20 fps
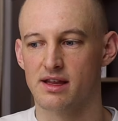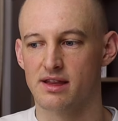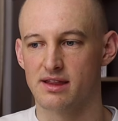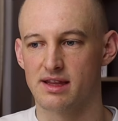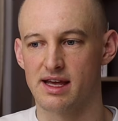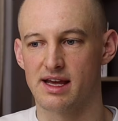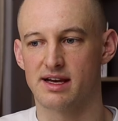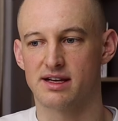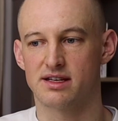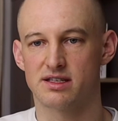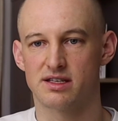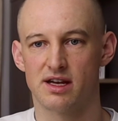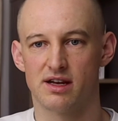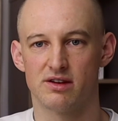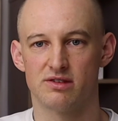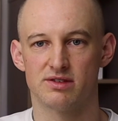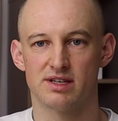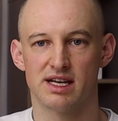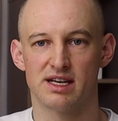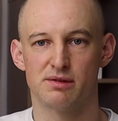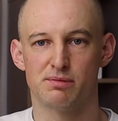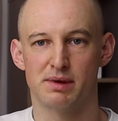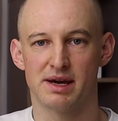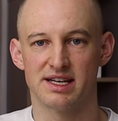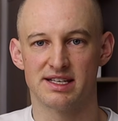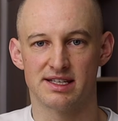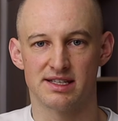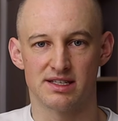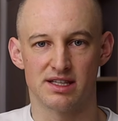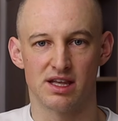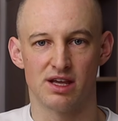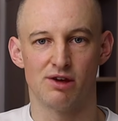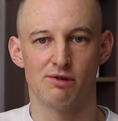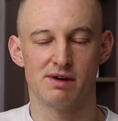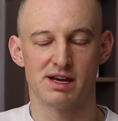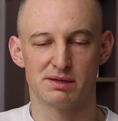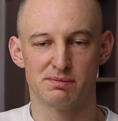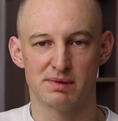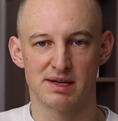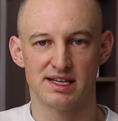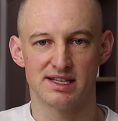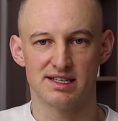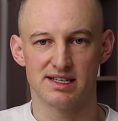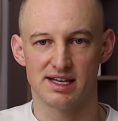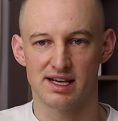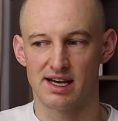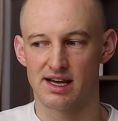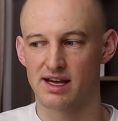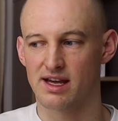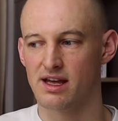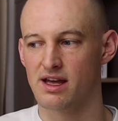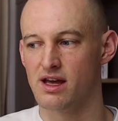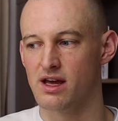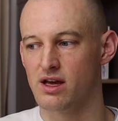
The external database is the USB stick.